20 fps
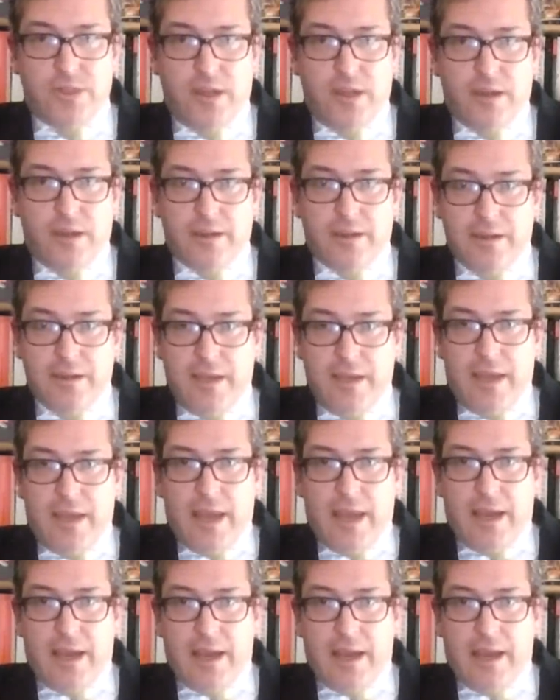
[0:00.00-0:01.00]
and
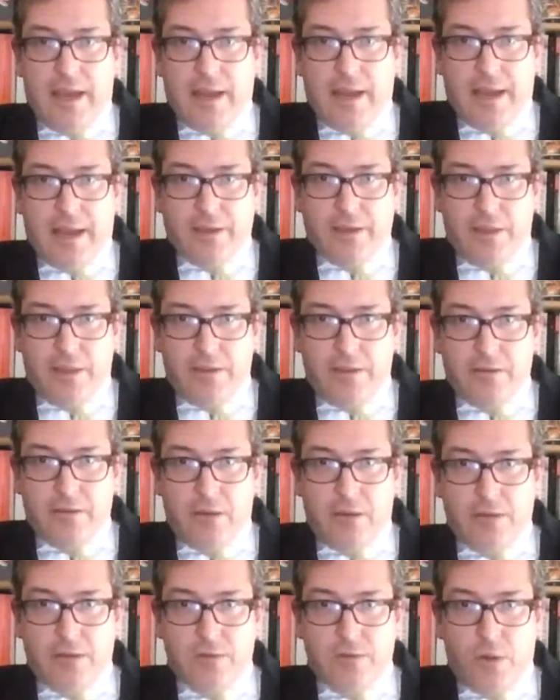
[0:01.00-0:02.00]

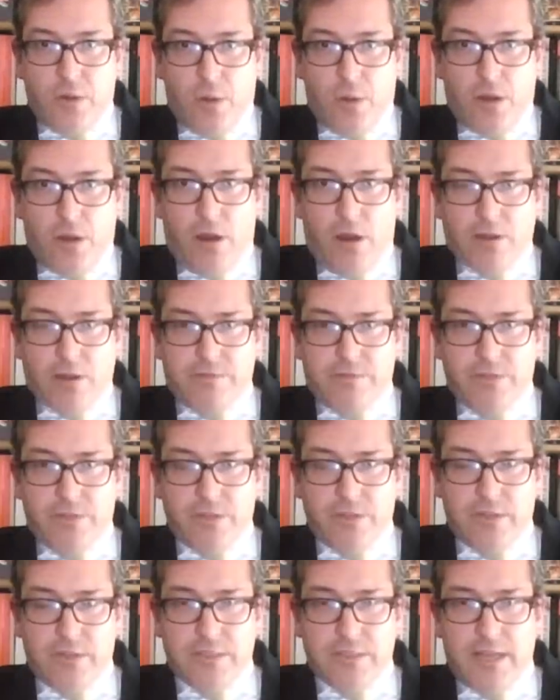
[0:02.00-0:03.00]
other you know
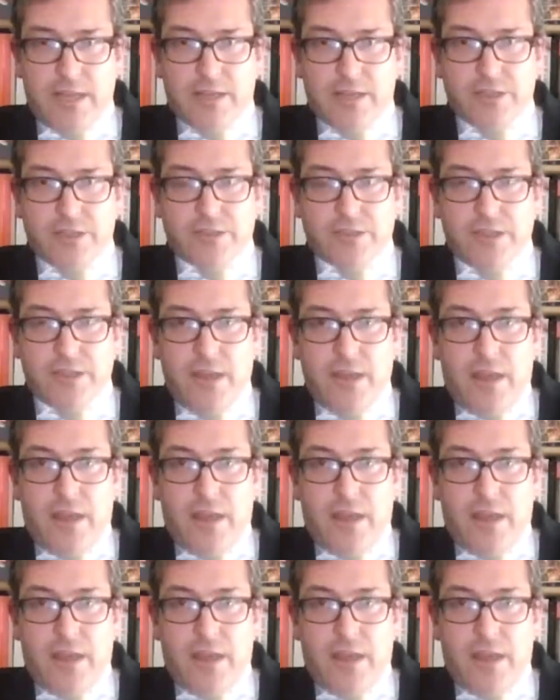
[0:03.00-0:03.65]
artificial intelligence